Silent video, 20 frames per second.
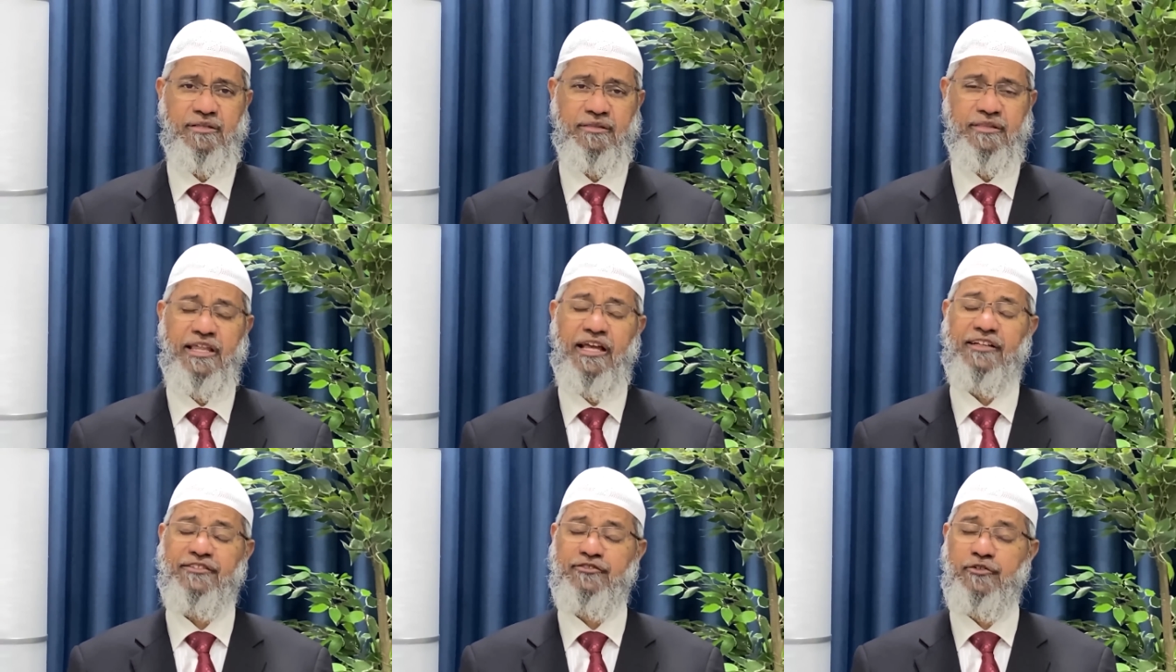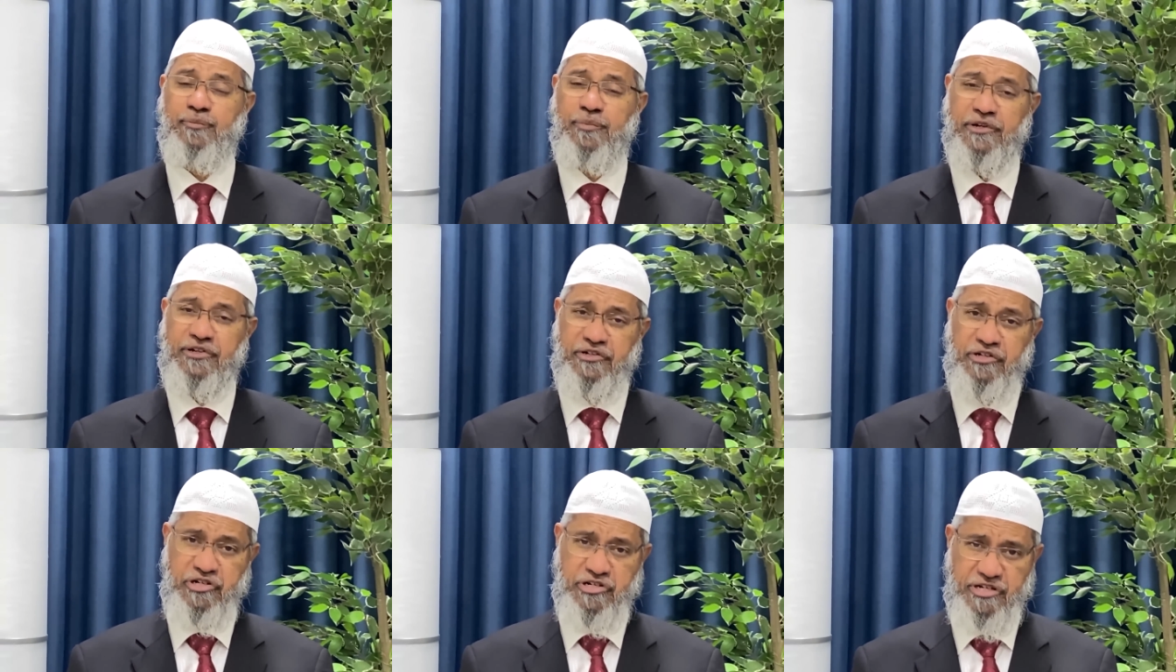they are
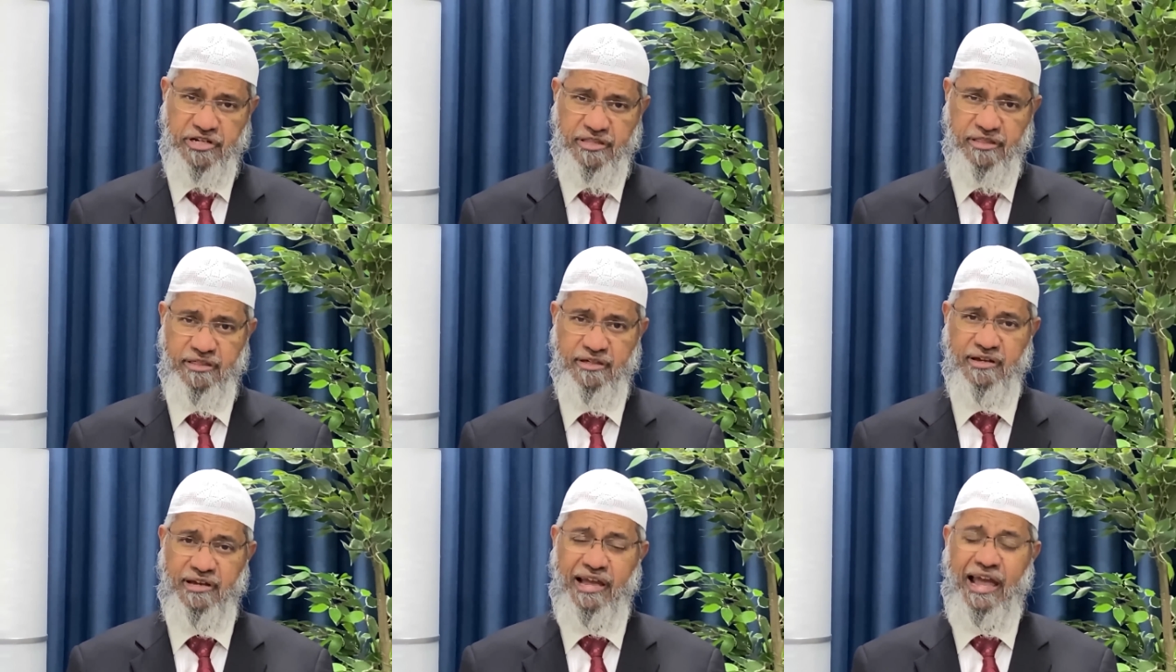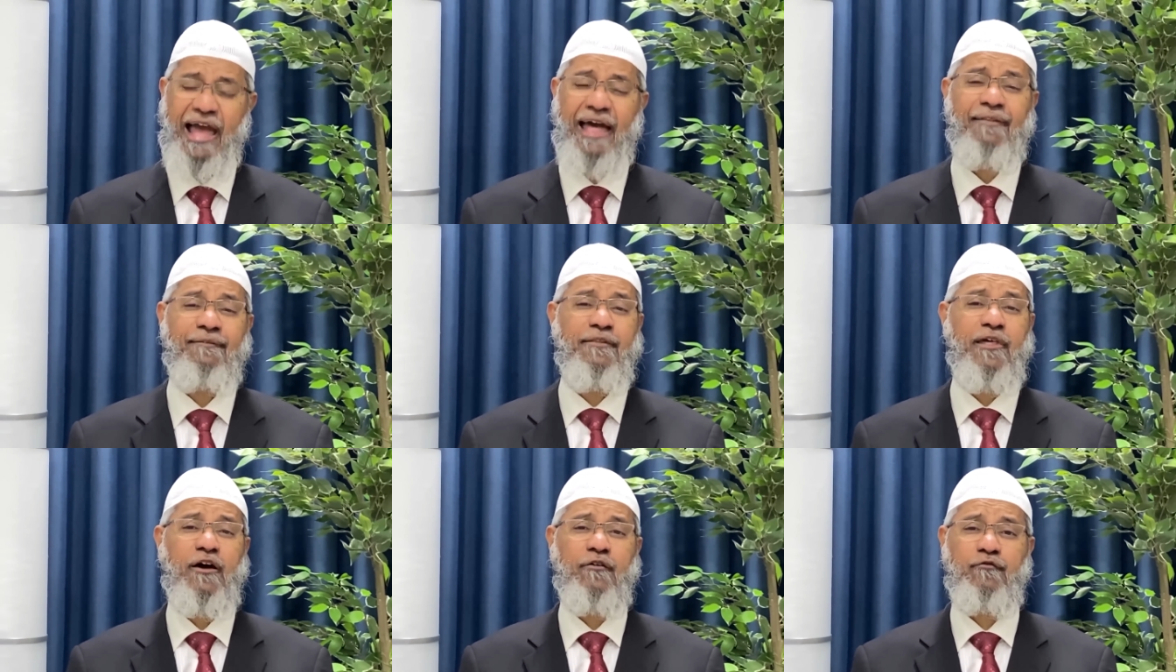superstitious
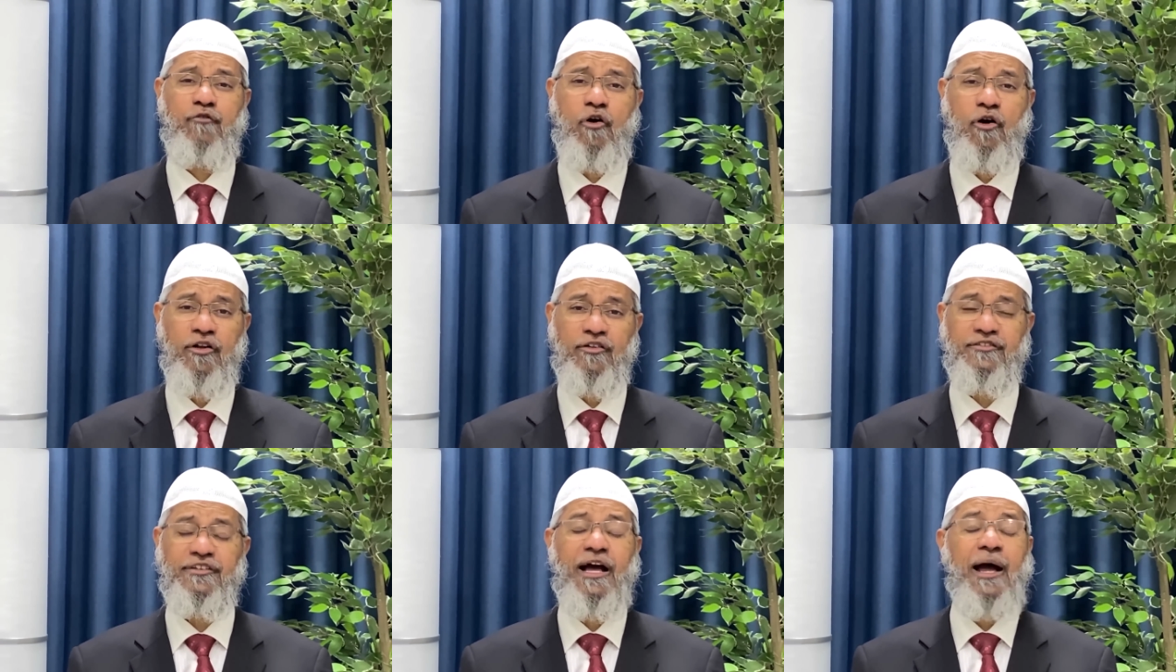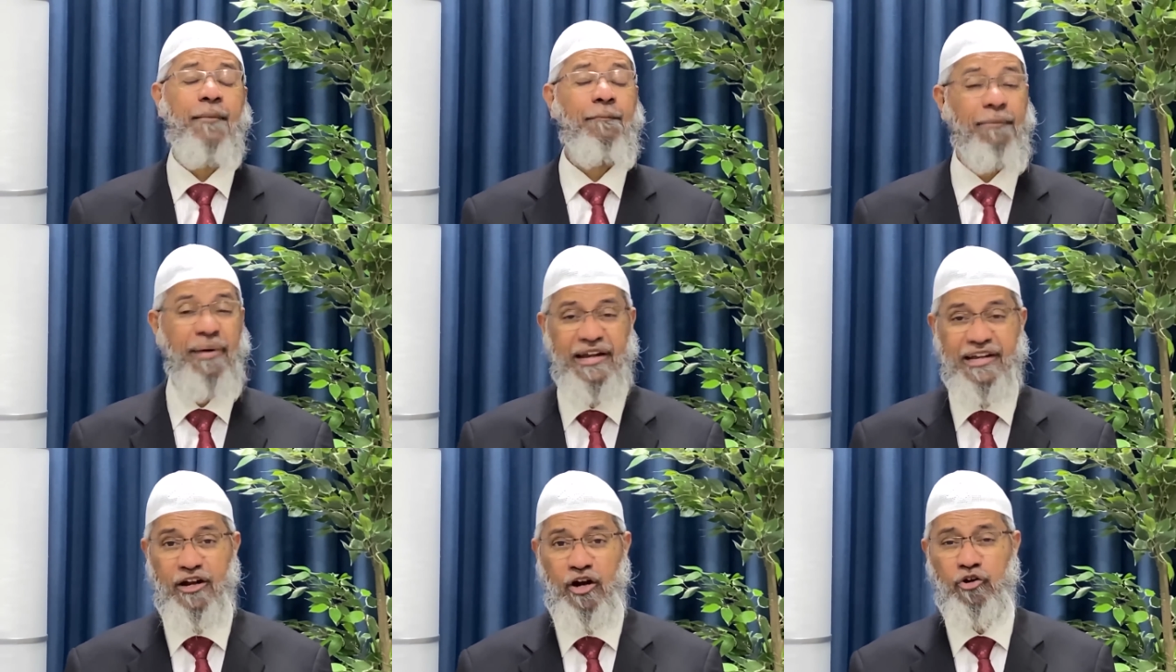and they are false,
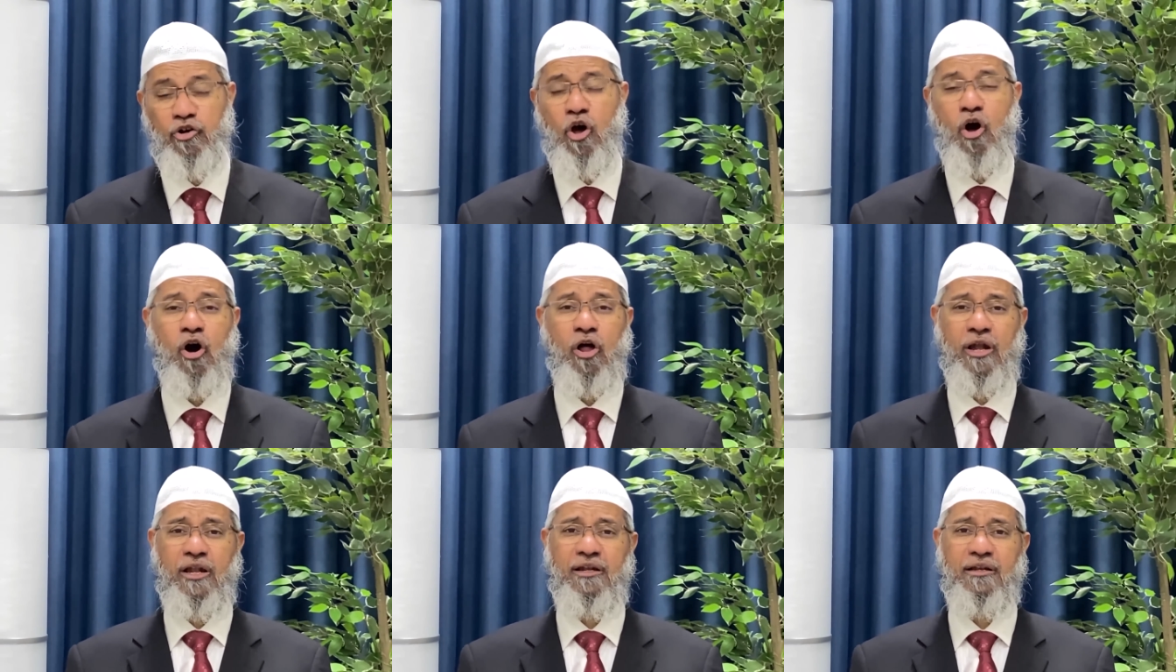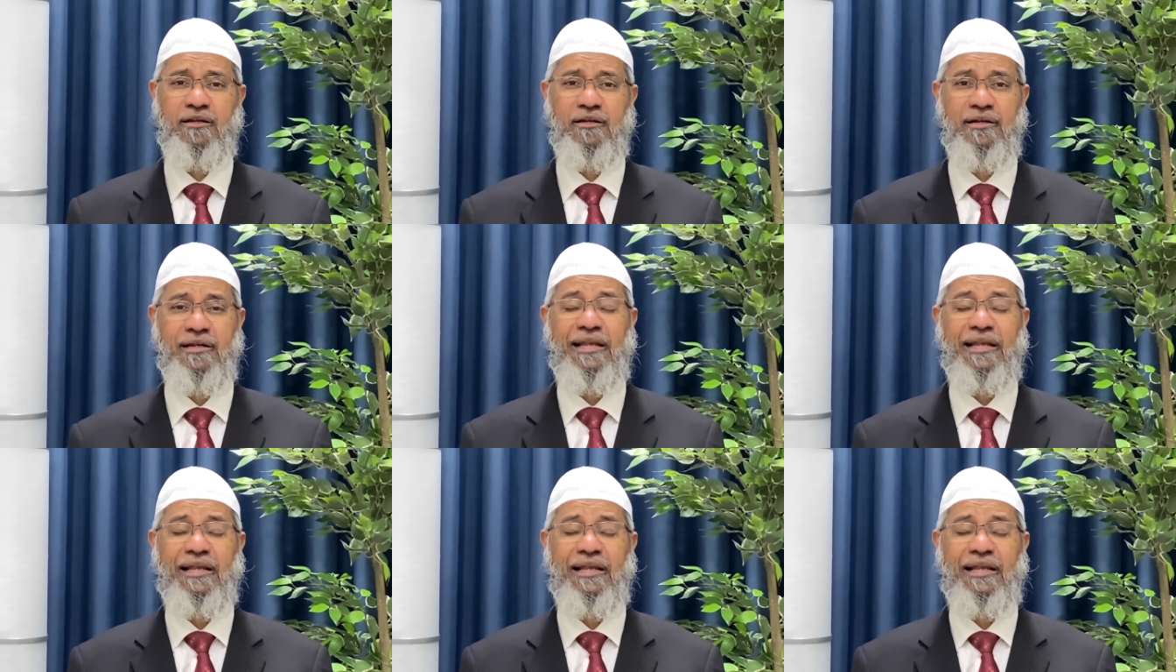but not all.